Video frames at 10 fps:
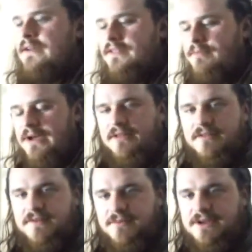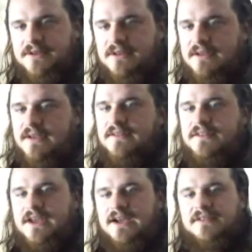The bell is feminine, so
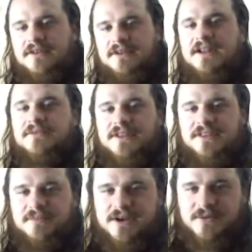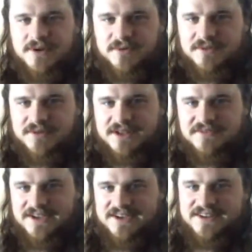you have to learn how to ring the bell well with your left
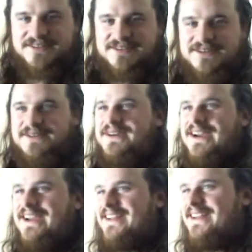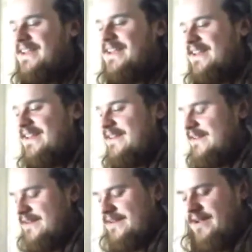hand. Right?
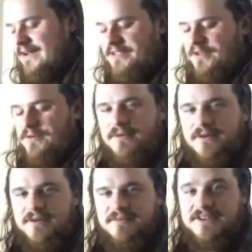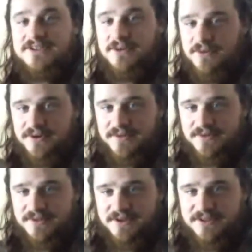The horn, because the horn is
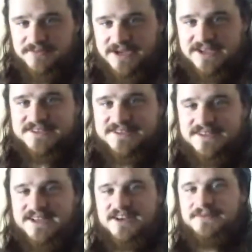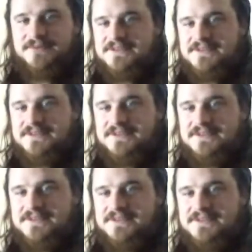only on the masculine animals,
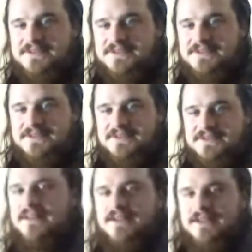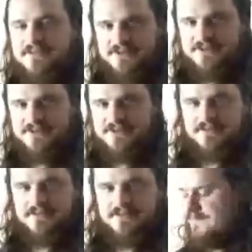has a masculine energy to it.
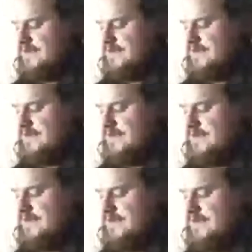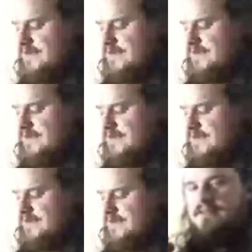Right? So we
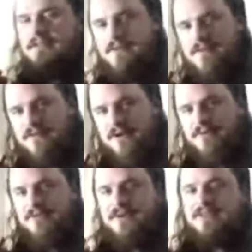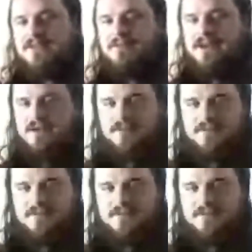sound the horn and we ring the bell,
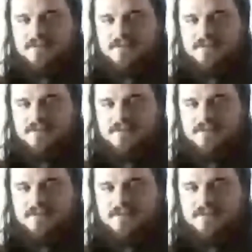right, like this.